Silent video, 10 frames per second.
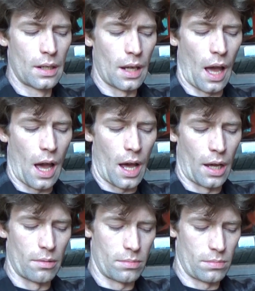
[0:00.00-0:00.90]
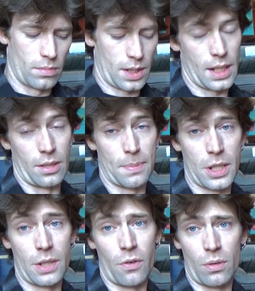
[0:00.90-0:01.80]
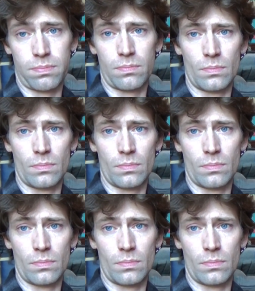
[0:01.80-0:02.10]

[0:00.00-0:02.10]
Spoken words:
Like I said, especially for,